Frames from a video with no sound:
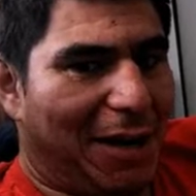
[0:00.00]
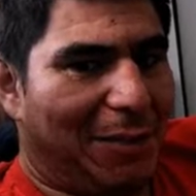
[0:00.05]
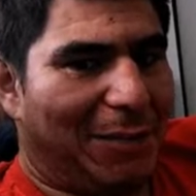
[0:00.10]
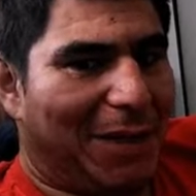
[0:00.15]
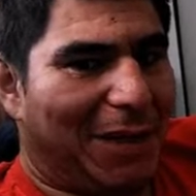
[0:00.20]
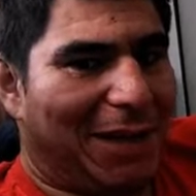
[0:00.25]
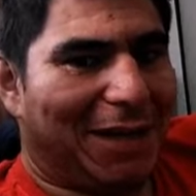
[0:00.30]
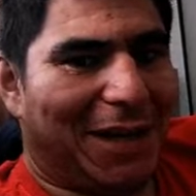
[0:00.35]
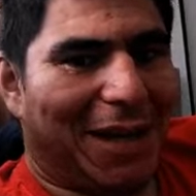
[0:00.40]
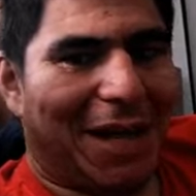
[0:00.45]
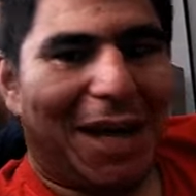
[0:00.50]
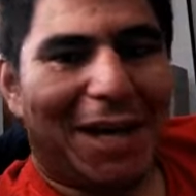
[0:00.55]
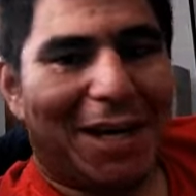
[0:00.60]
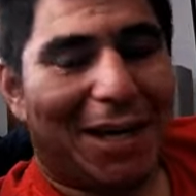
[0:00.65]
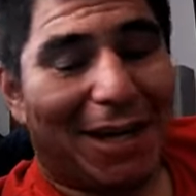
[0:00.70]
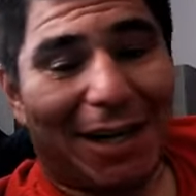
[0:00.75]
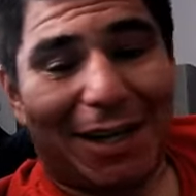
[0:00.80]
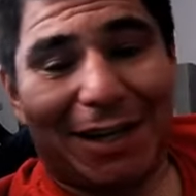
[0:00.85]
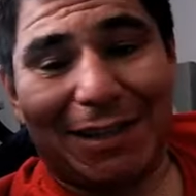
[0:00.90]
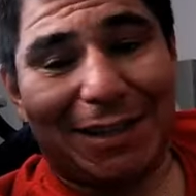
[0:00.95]
I mean,
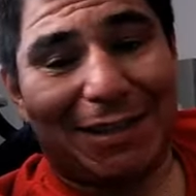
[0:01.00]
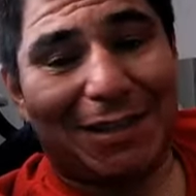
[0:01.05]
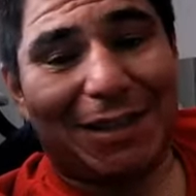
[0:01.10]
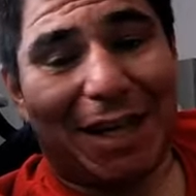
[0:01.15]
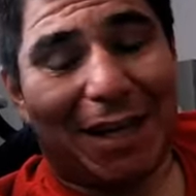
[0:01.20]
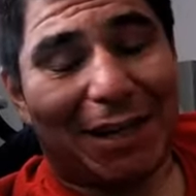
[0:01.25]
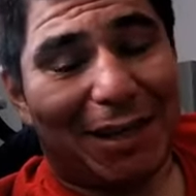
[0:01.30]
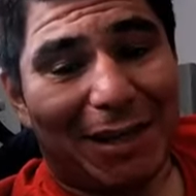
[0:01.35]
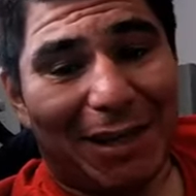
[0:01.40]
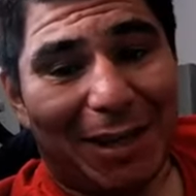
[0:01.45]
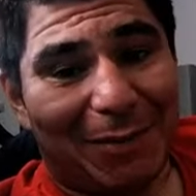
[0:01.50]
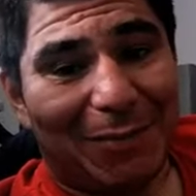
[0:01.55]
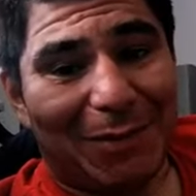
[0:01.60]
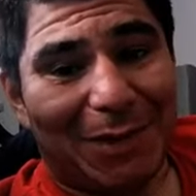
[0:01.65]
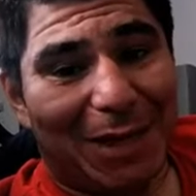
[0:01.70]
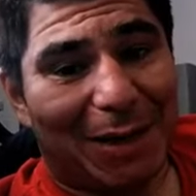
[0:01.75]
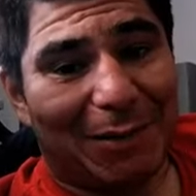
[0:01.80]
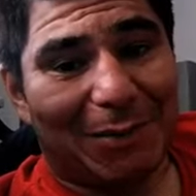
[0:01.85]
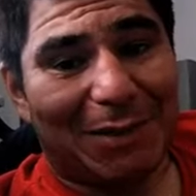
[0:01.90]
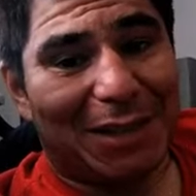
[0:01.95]
it's not
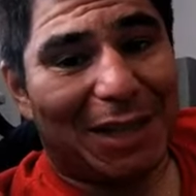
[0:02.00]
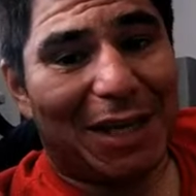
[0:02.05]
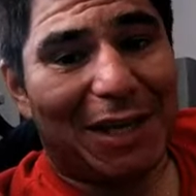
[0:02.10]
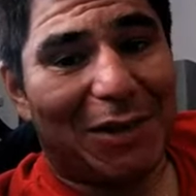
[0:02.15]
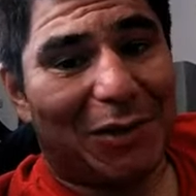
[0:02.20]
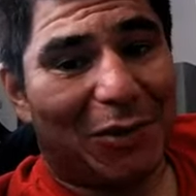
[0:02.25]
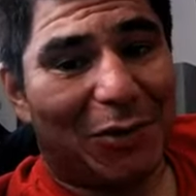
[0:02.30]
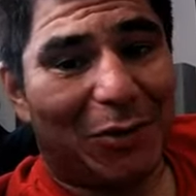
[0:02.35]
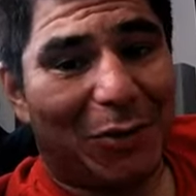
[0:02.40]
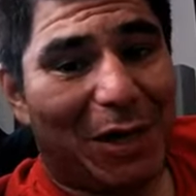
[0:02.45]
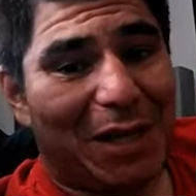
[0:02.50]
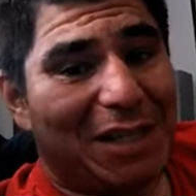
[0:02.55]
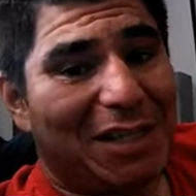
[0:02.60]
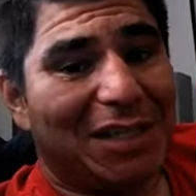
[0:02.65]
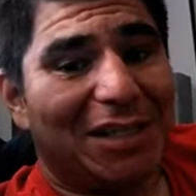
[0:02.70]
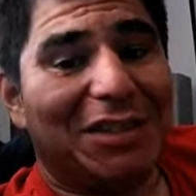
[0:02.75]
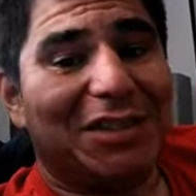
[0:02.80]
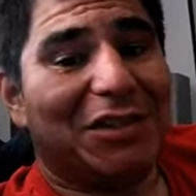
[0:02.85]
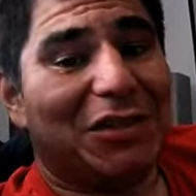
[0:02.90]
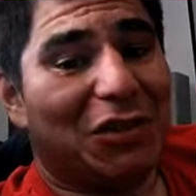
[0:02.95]
that I'm saying
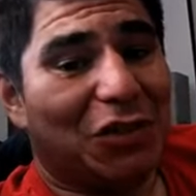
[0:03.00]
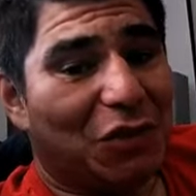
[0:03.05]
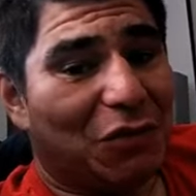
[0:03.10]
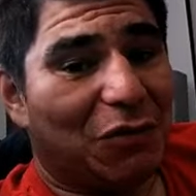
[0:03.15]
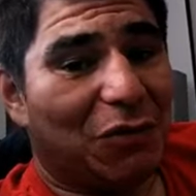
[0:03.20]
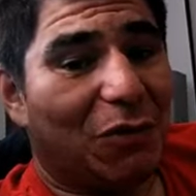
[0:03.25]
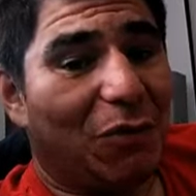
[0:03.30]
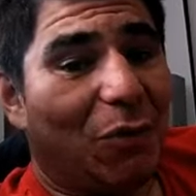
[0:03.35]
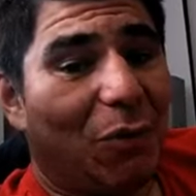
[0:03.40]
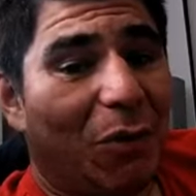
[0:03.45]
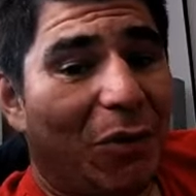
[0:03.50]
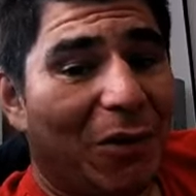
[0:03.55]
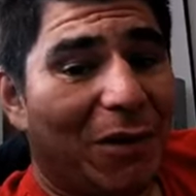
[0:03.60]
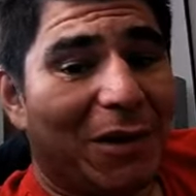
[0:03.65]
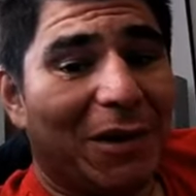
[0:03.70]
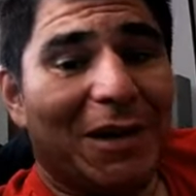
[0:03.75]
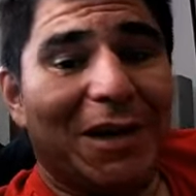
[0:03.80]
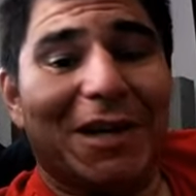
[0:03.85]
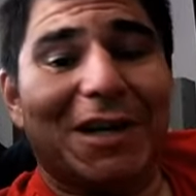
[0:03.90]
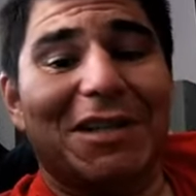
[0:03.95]
crazy. This is
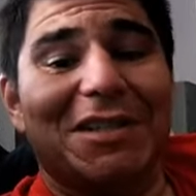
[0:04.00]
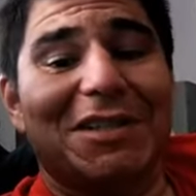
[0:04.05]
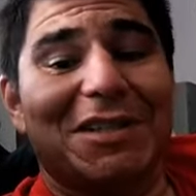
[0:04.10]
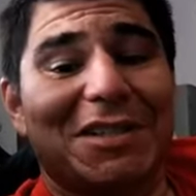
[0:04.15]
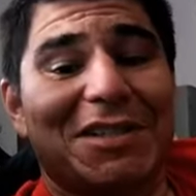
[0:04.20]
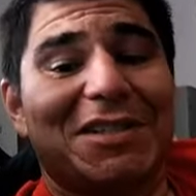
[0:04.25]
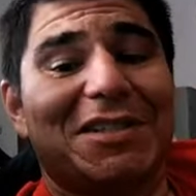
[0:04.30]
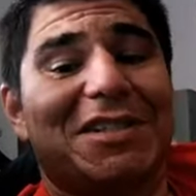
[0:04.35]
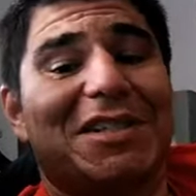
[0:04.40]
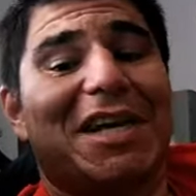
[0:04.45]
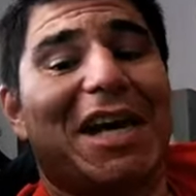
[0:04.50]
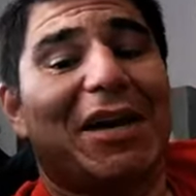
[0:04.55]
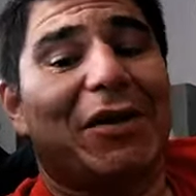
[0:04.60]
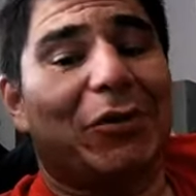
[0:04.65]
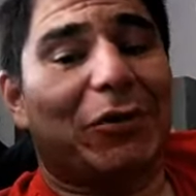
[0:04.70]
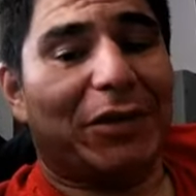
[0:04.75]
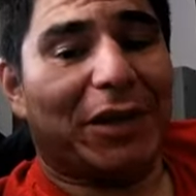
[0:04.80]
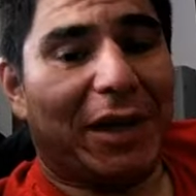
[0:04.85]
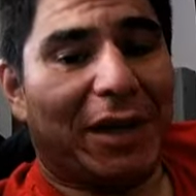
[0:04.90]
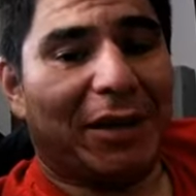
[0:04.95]
Florida. This is
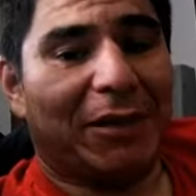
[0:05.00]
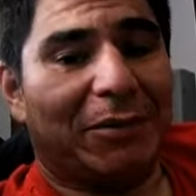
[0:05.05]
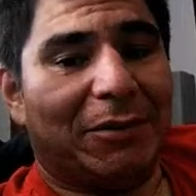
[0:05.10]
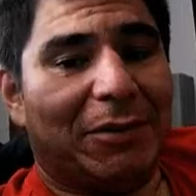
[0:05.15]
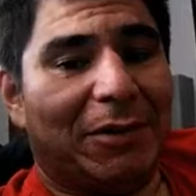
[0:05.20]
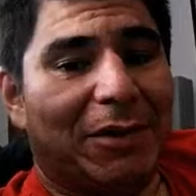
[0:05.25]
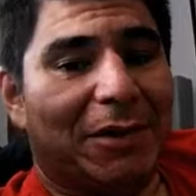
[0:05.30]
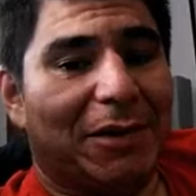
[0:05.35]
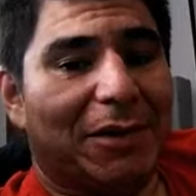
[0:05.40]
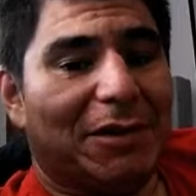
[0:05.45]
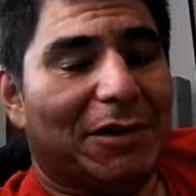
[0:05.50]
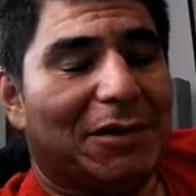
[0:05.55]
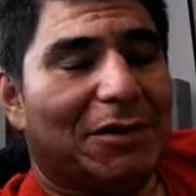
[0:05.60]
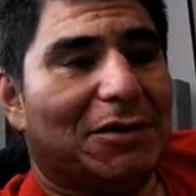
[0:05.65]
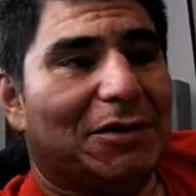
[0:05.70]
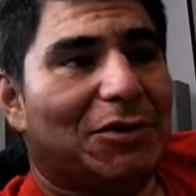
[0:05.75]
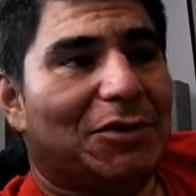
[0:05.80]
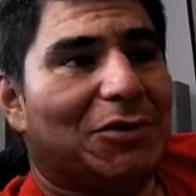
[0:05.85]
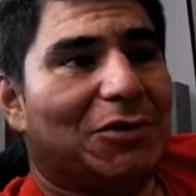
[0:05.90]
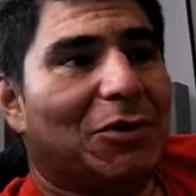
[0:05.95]
Gator Town.
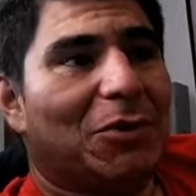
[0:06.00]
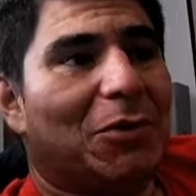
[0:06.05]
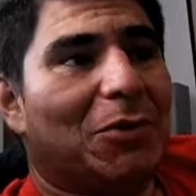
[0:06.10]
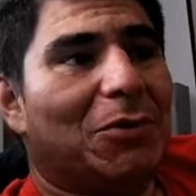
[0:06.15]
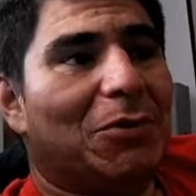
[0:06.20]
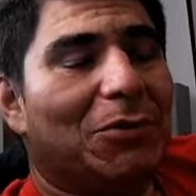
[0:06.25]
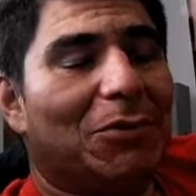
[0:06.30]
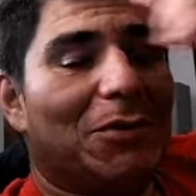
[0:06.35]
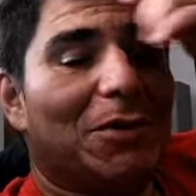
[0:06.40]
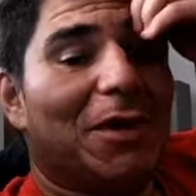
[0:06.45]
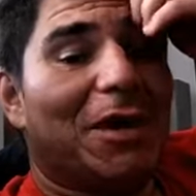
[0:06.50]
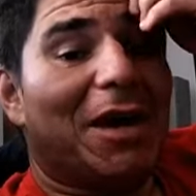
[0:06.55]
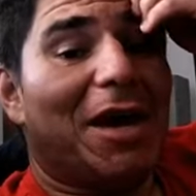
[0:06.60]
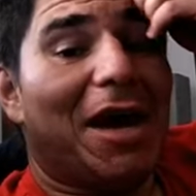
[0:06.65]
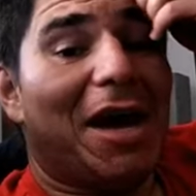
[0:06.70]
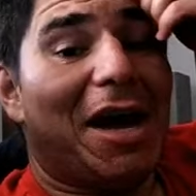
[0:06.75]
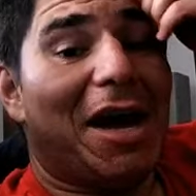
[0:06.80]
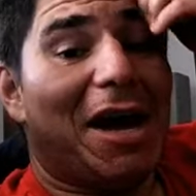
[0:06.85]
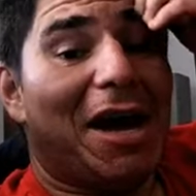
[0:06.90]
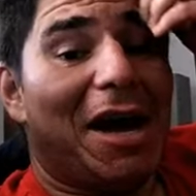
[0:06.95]
So,
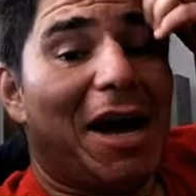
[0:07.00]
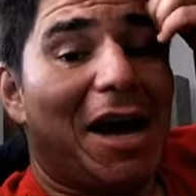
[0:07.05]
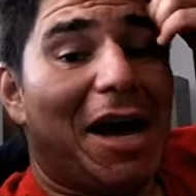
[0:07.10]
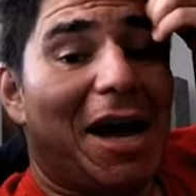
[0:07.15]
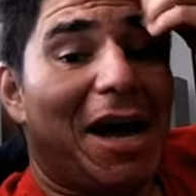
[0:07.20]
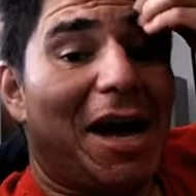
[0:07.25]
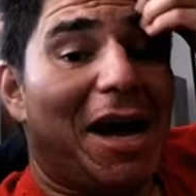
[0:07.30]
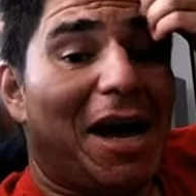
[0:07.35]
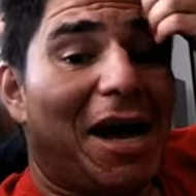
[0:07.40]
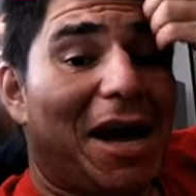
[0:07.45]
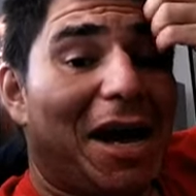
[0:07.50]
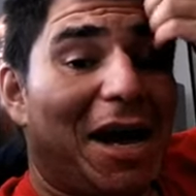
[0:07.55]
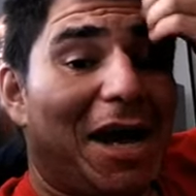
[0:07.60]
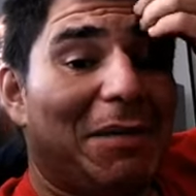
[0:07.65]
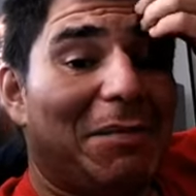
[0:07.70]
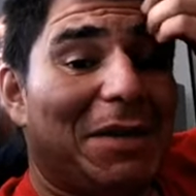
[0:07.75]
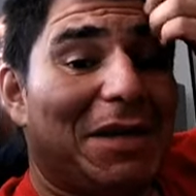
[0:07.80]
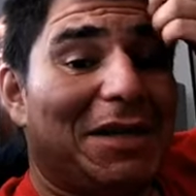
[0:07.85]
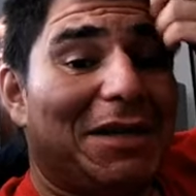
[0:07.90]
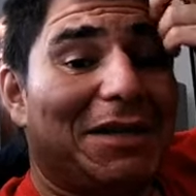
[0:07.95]

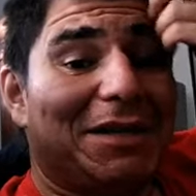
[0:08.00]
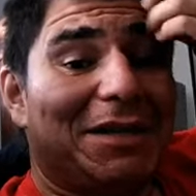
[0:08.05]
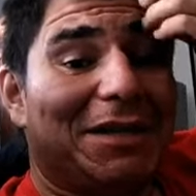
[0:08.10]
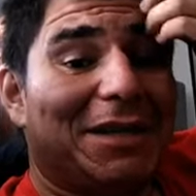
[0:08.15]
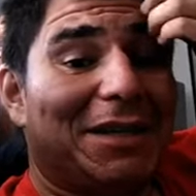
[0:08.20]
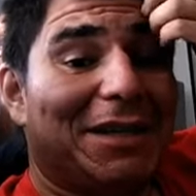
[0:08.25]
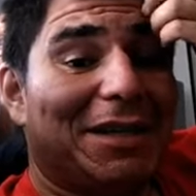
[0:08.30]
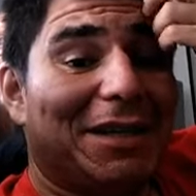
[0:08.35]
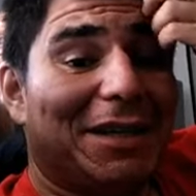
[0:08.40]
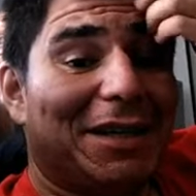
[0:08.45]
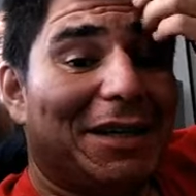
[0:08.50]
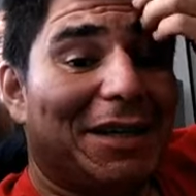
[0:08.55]
I mean,